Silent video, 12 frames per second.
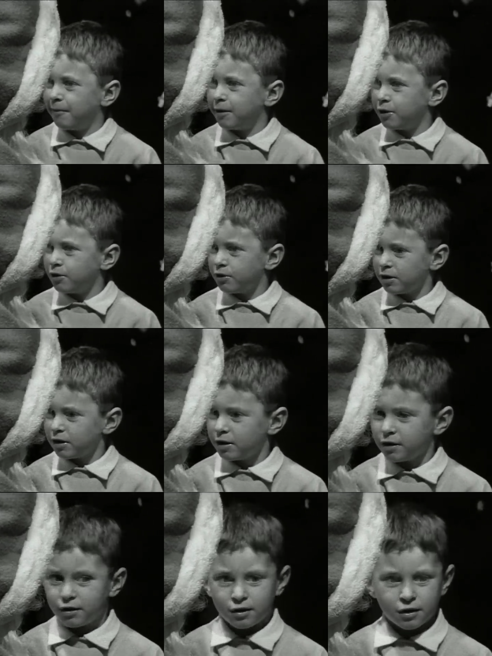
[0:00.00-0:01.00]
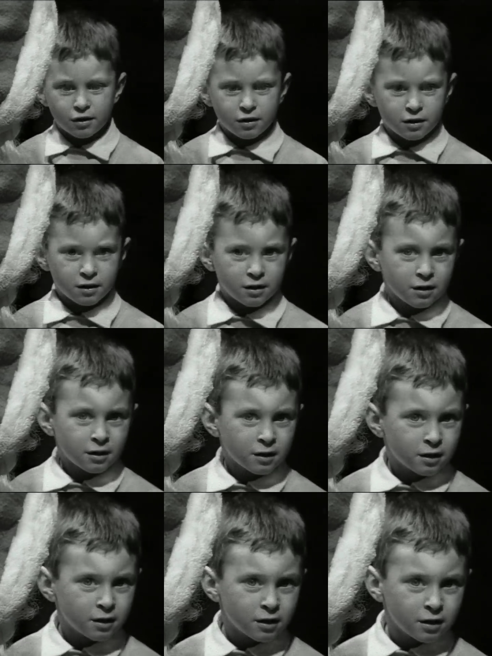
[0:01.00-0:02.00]
Yes, you must have brakes on the bike to
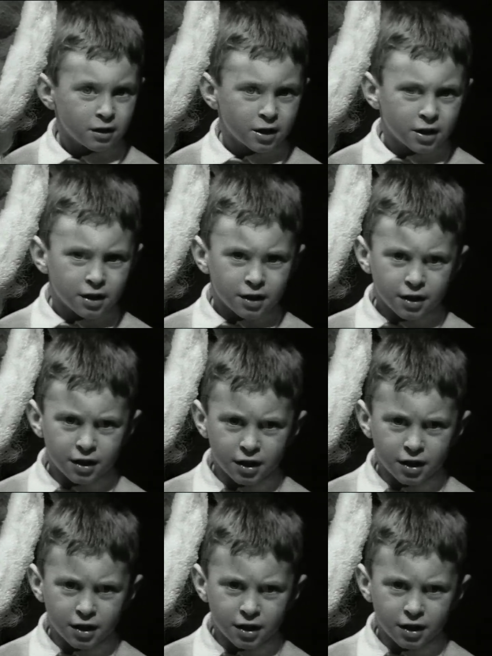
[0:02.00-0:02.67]
stop it, mustn't you?